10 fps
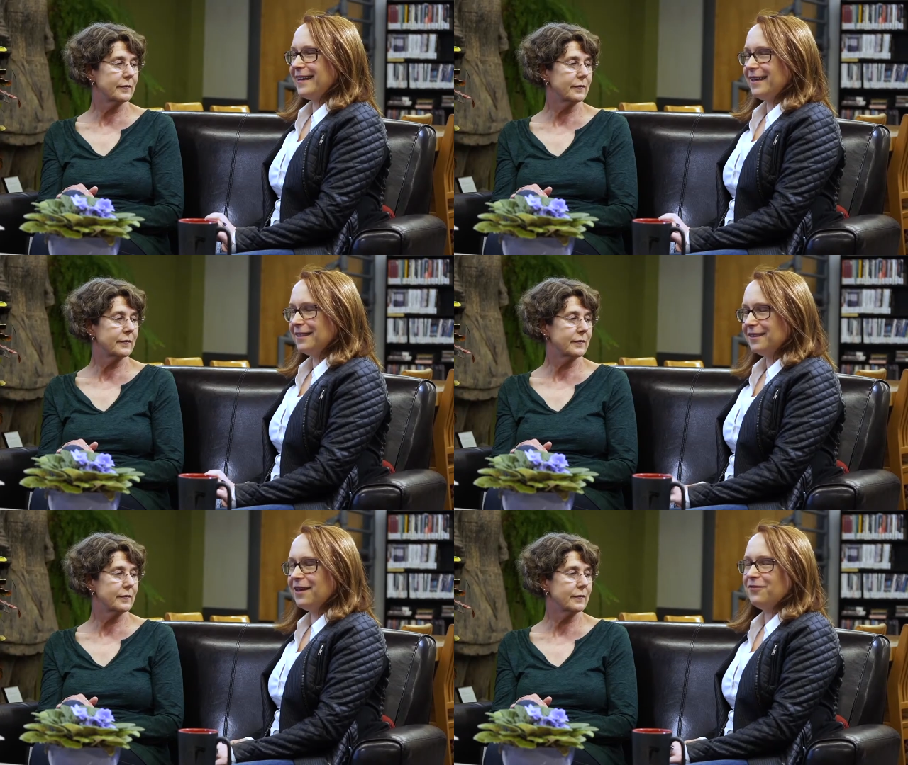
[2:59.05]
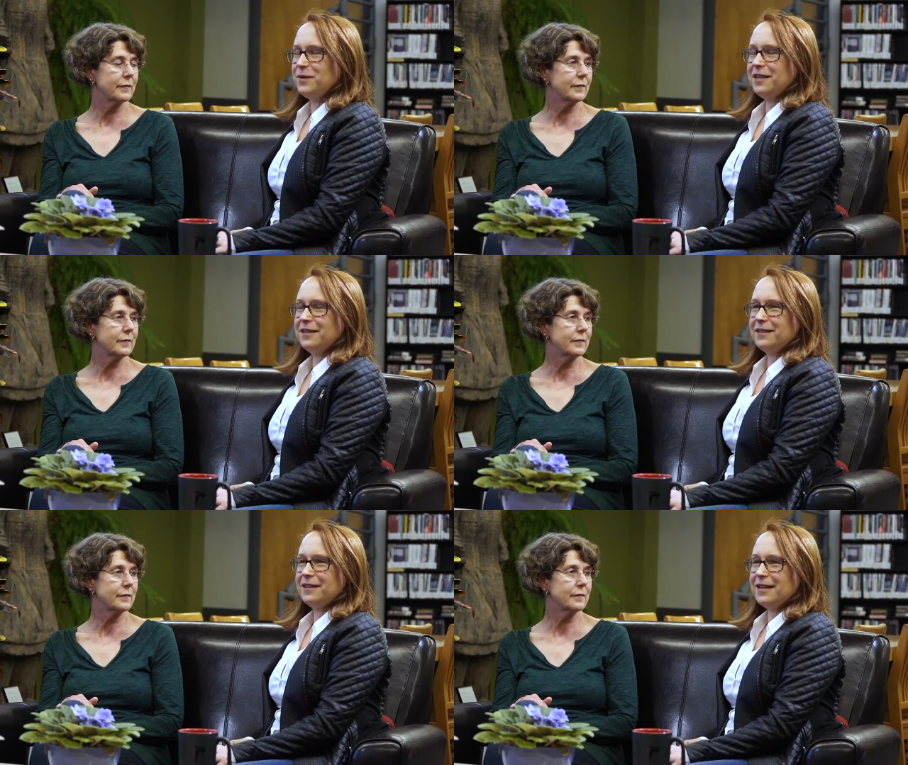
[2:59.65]
Speaker 1: I love being
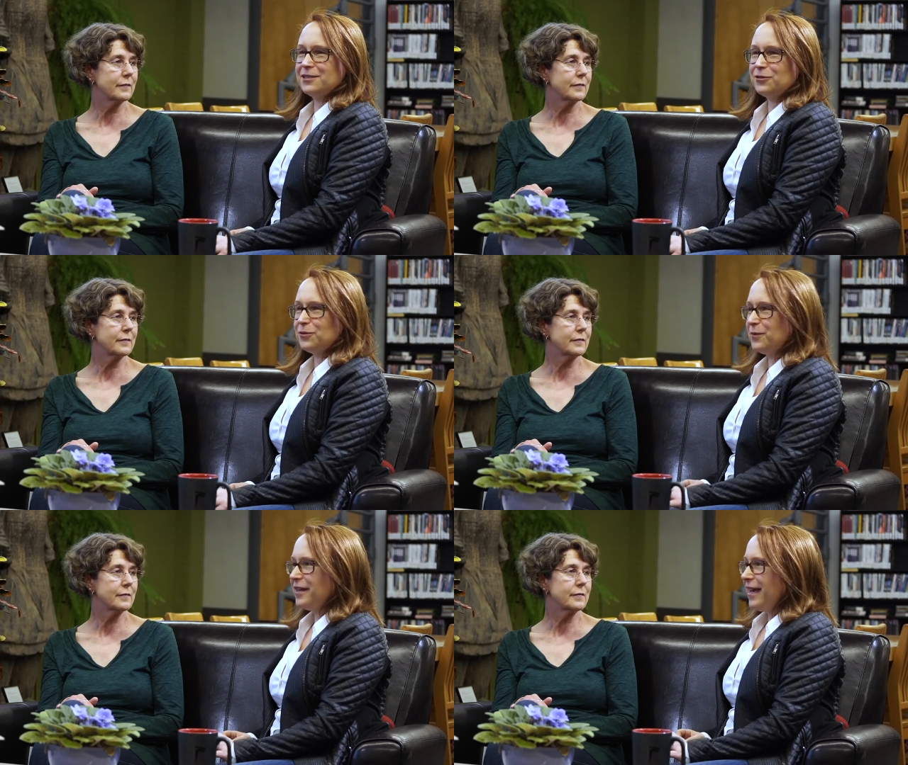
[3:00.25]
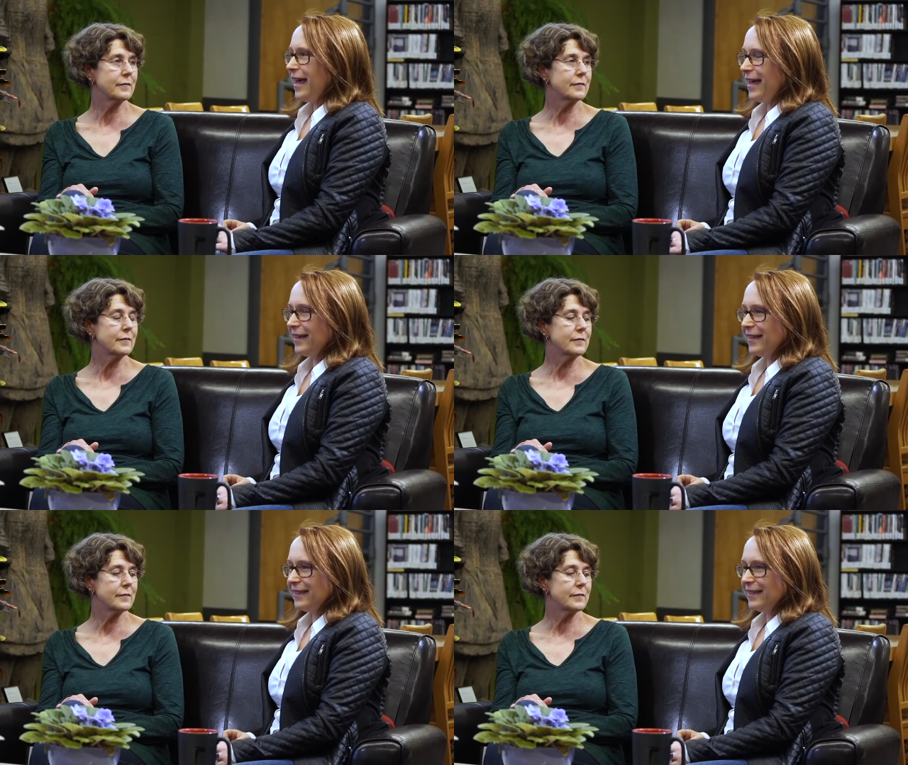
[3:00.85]
in the classroom. And